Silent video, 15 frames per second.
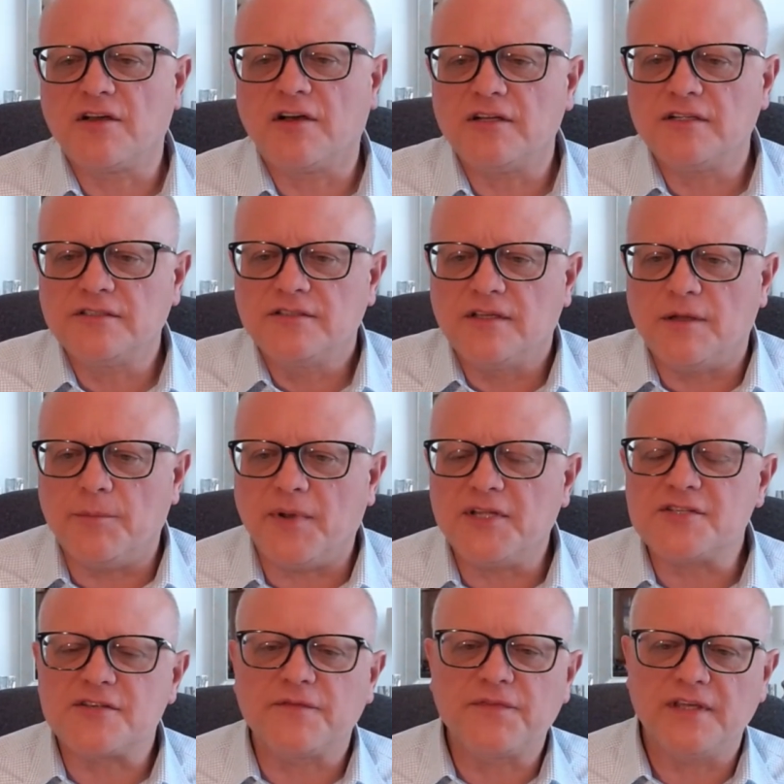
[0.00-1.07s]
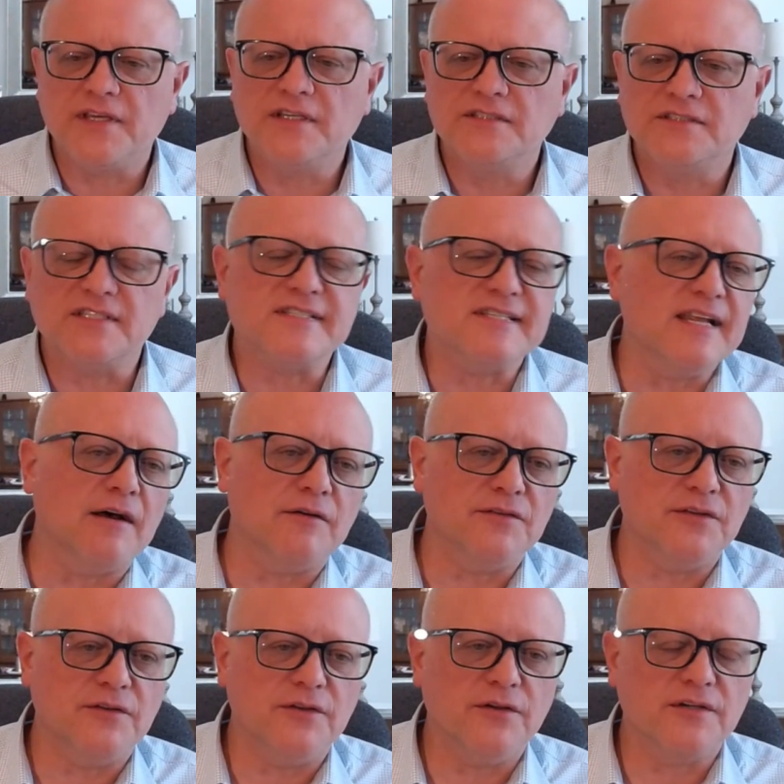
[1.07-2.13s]
called a bunch of things. It's now
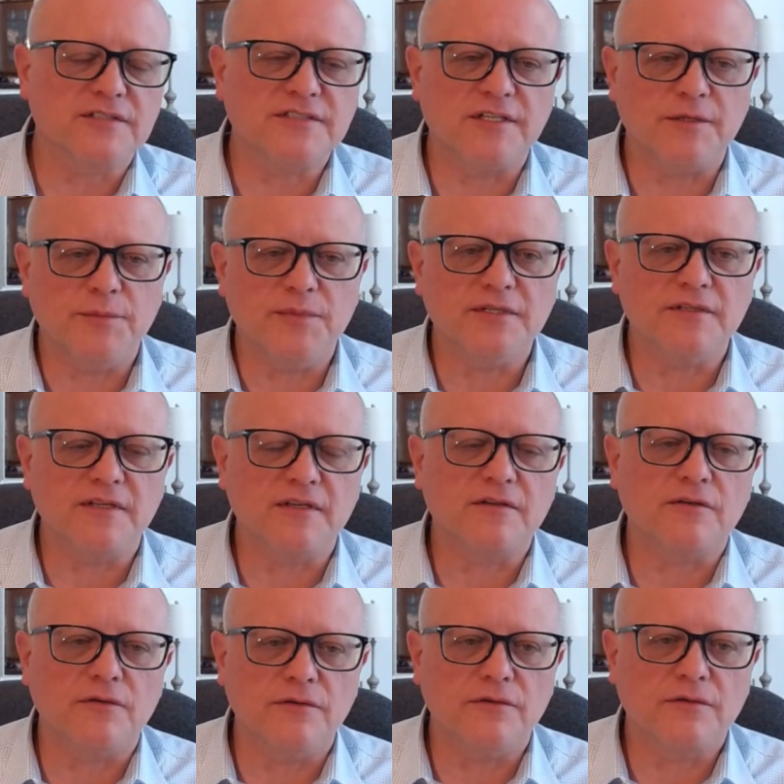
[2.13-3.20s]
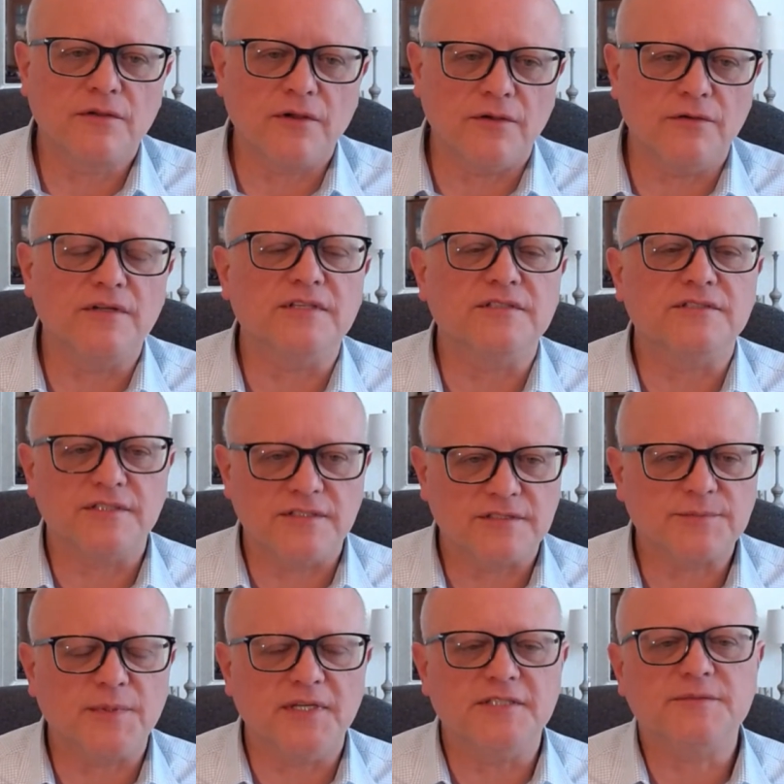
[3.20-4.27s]
in the New York City Building Code as a
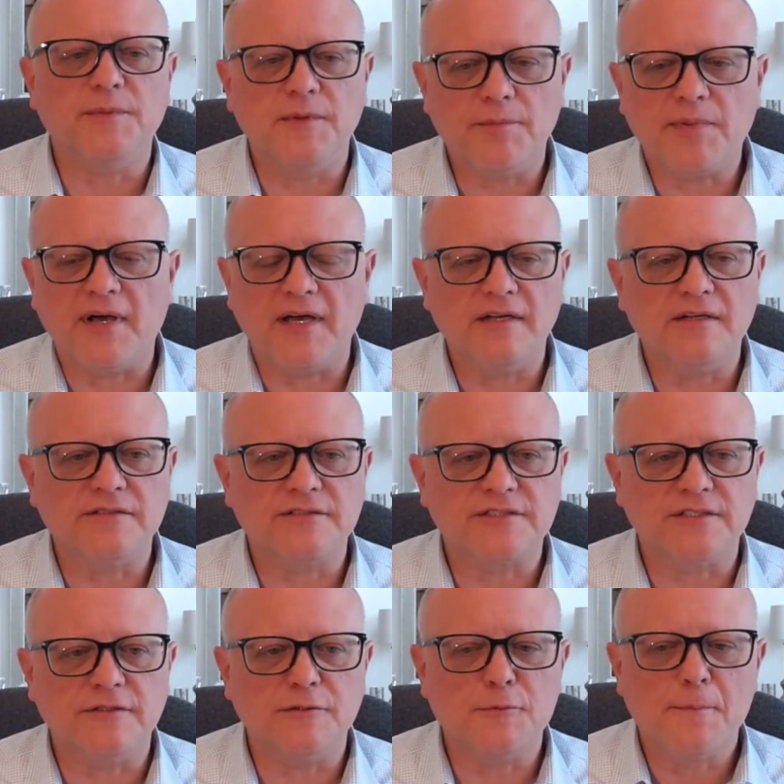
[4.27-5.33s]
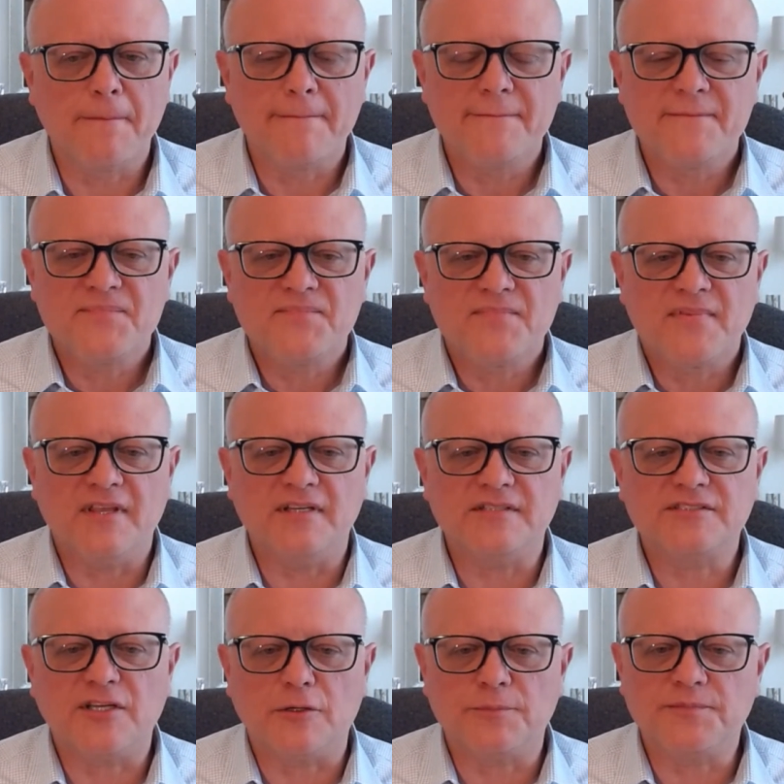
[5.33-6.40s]
displacement pile. So
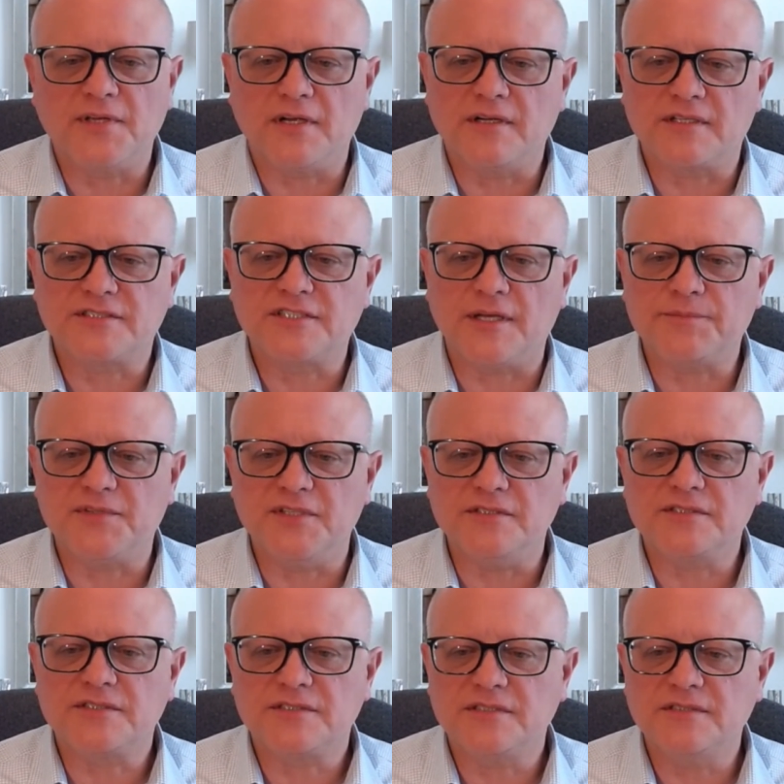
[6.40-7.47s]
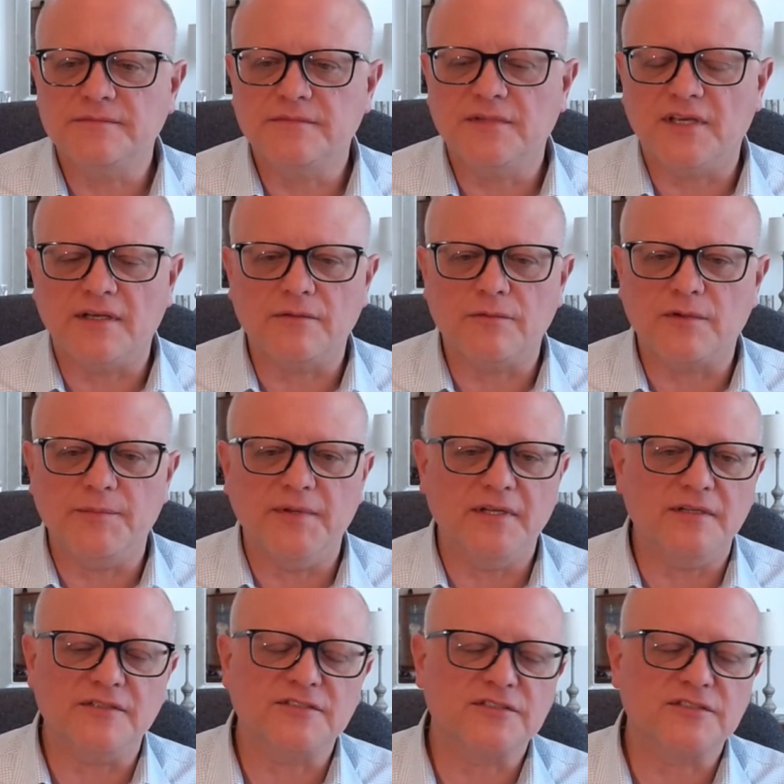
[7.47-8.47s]
that's helped our acceptance. We've been